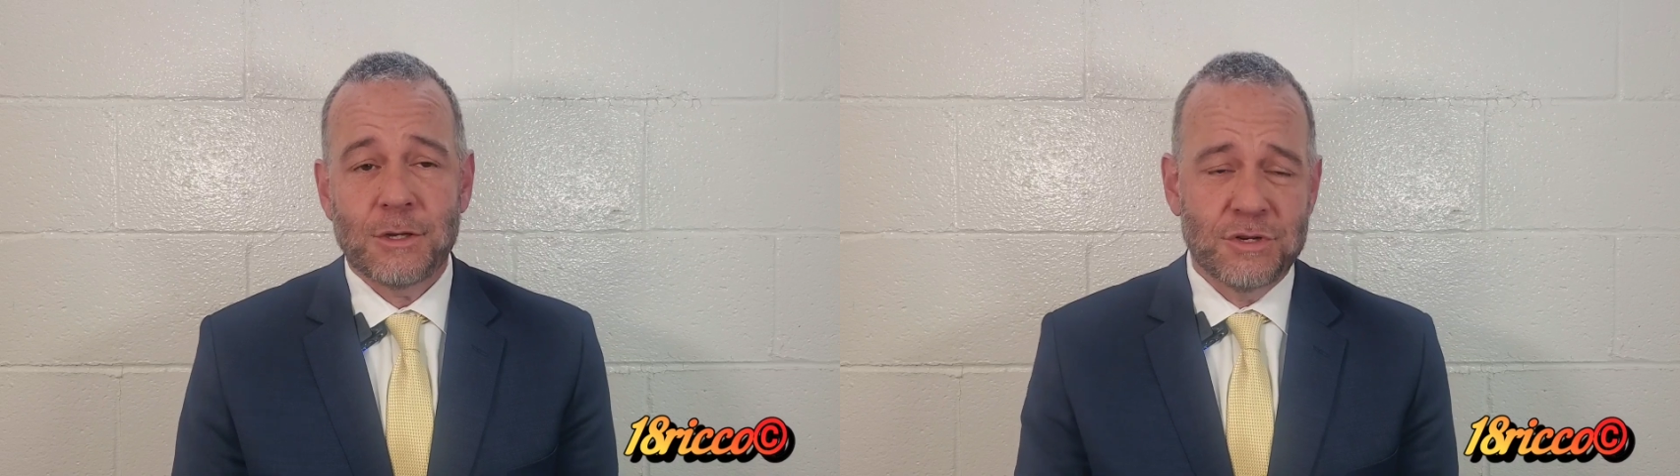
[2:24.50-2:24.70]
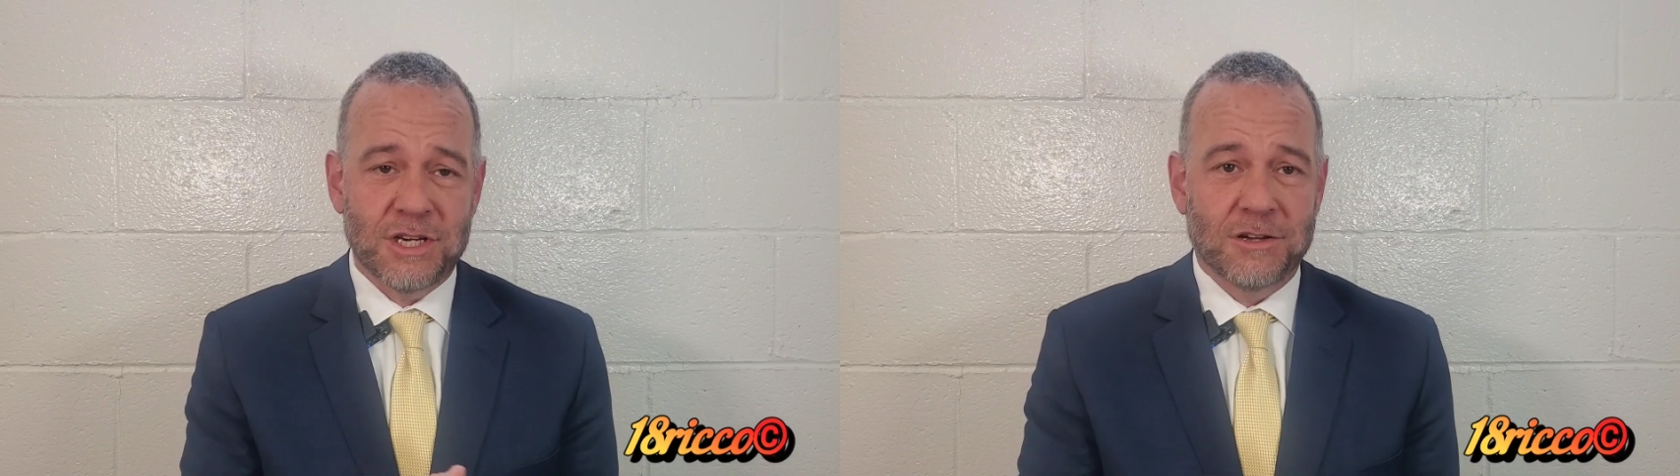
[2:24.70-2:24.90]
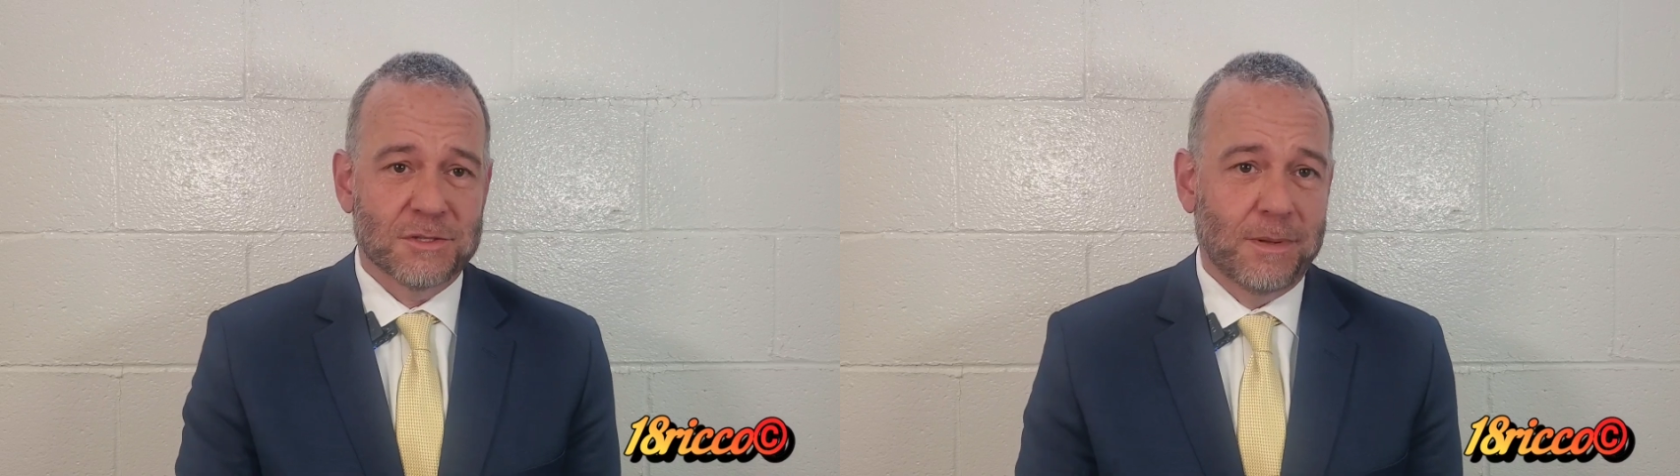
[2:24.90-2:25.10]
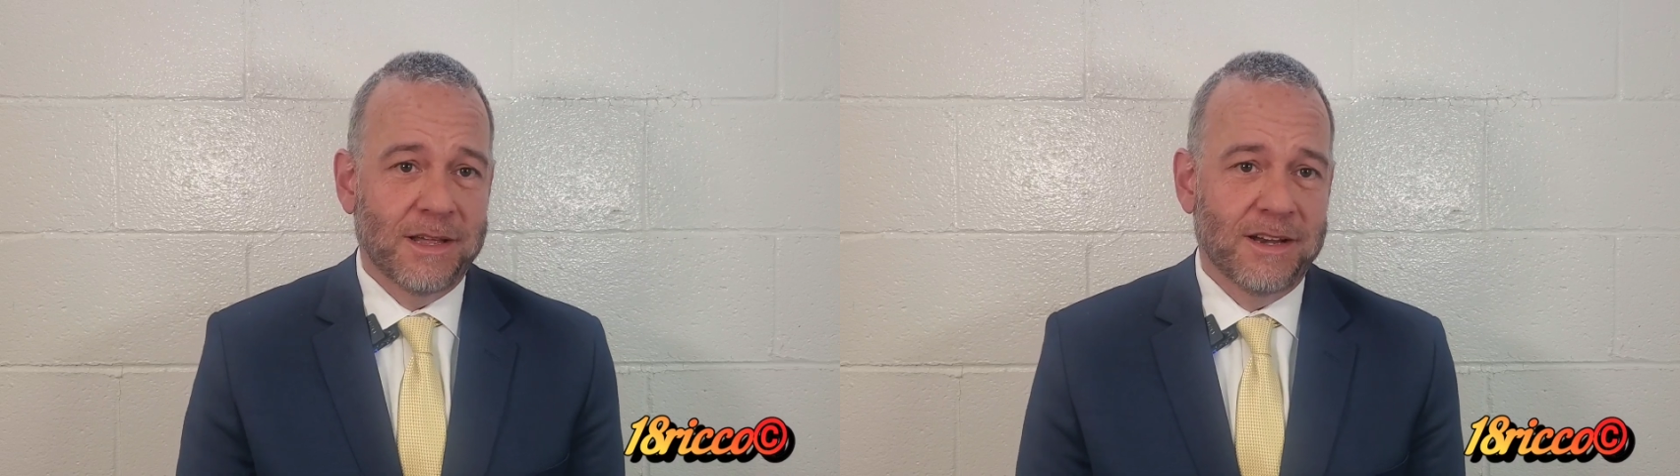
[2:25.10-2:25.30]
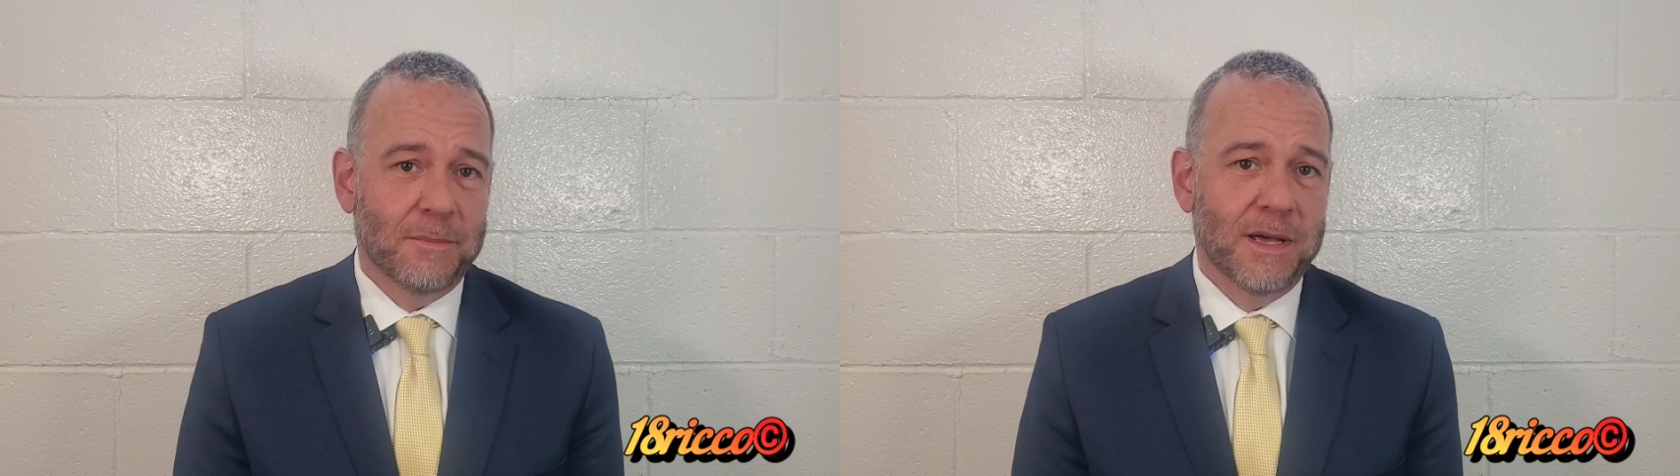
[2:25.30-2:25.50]
which I'll
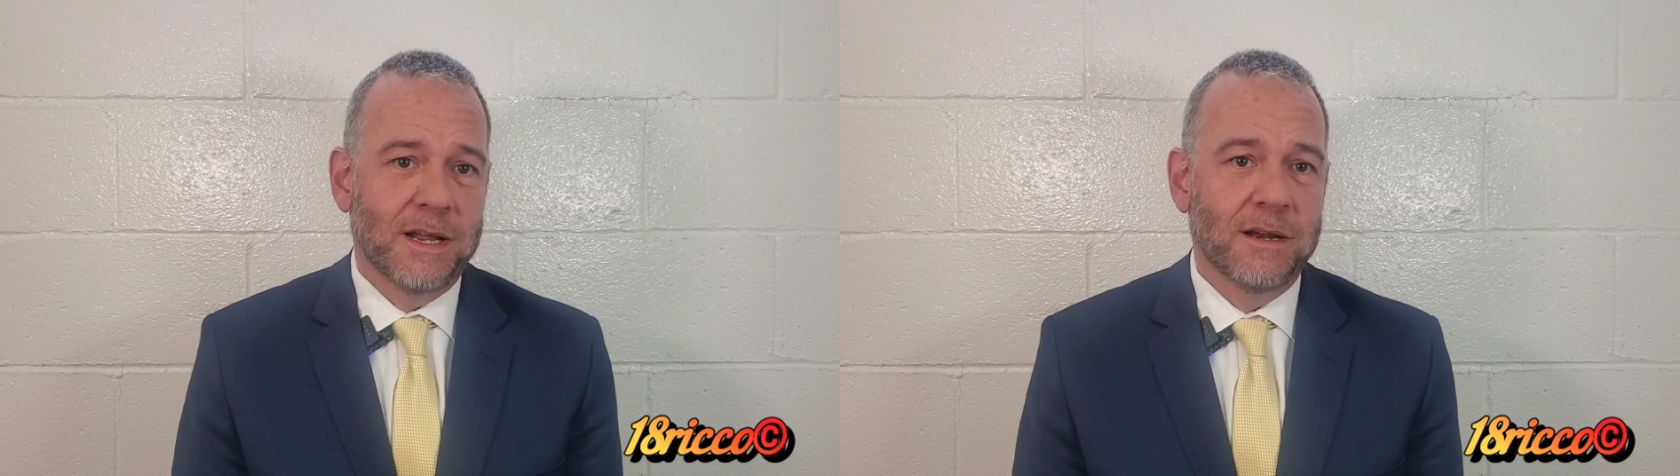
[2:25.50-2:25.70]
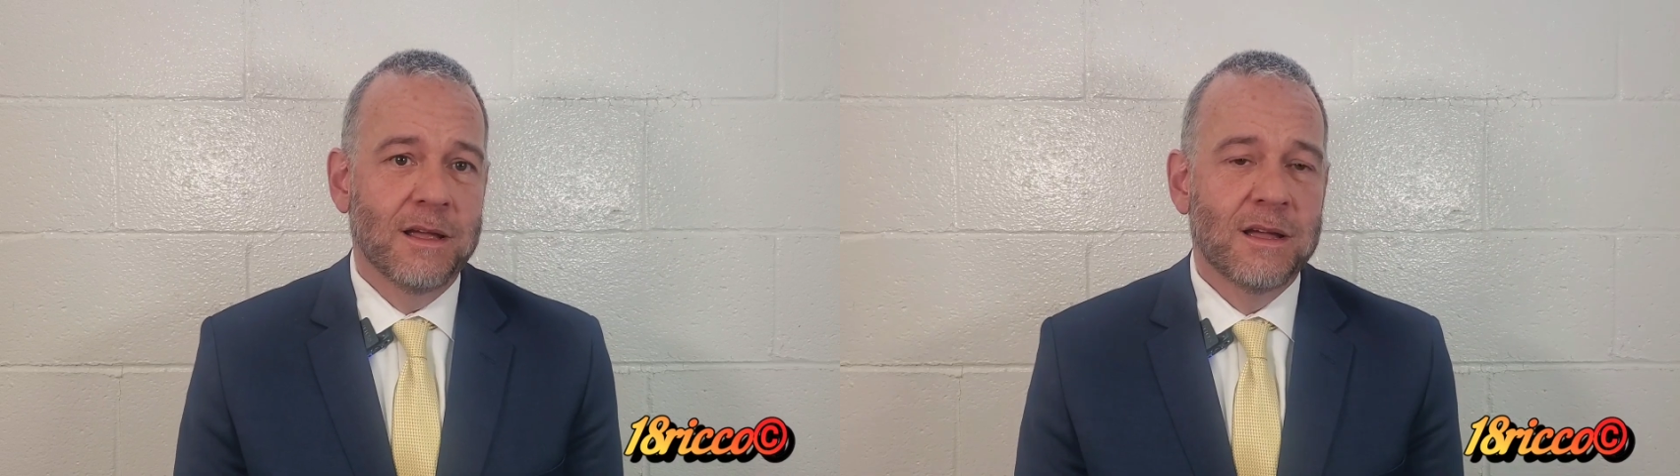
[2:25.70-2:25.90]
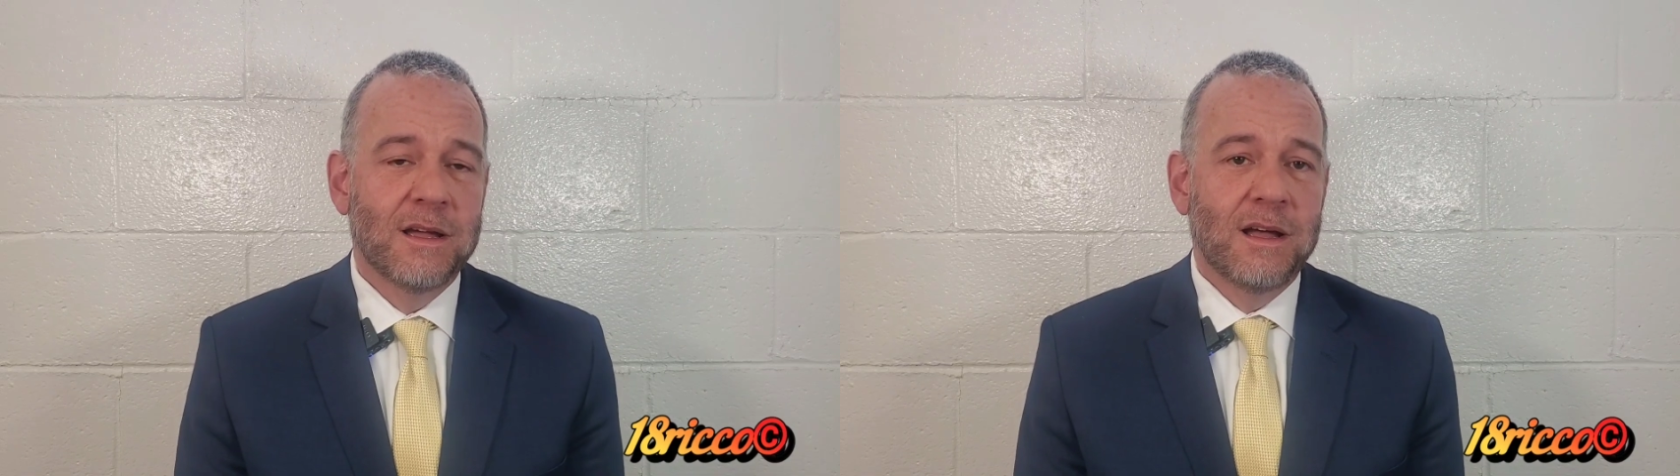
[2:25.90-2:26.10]
explain in a minute.